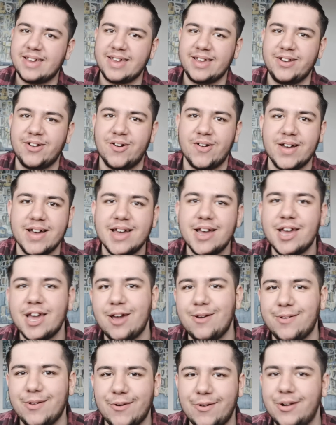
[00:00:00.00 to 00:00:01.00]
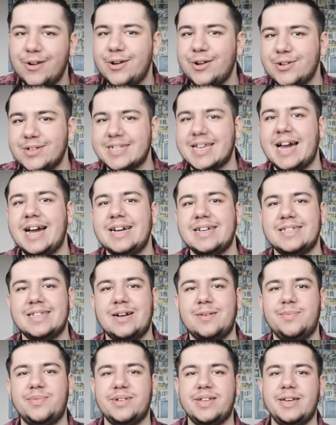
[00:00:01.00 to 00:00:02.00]
if you're one of those guys
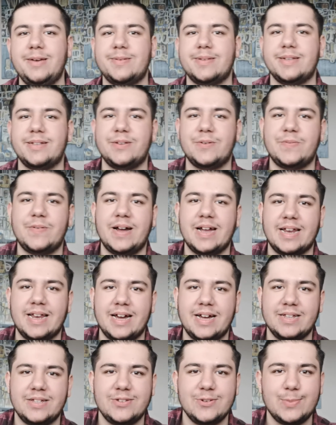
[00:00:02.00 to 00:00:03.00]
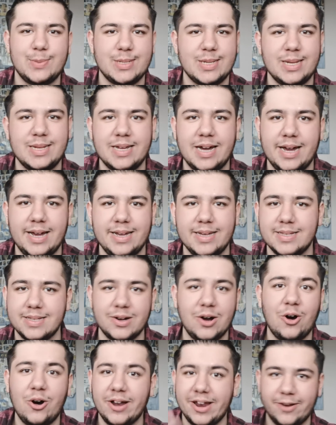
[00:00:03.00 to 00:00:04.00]
that believes in the fact that Super Sentai is
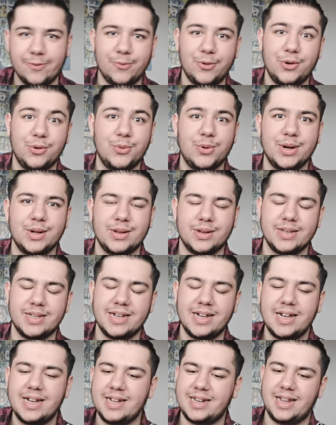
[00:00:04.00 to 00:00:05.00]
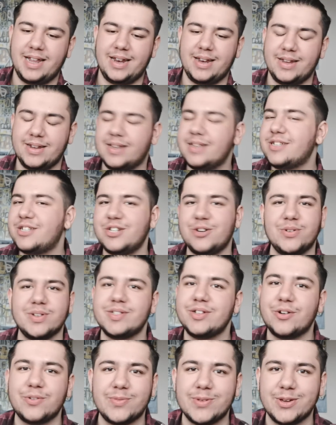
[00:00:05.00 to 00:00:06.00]
all in one world, then this show
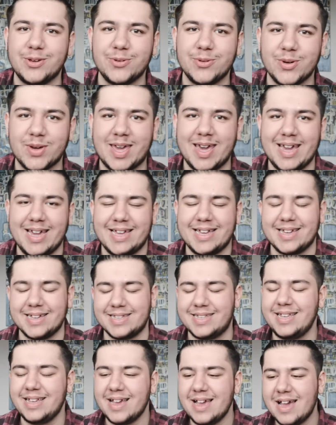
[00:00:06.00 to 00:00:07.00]
is not for you, okay? Because